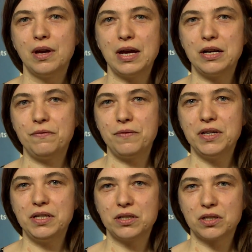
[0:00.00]
and our
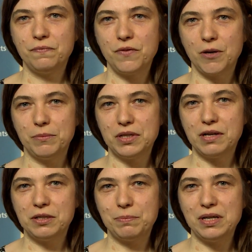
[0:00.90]
findings confirm that
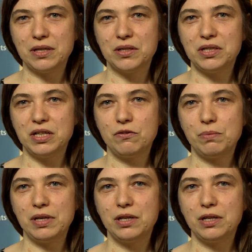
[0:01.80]
there has been a considerable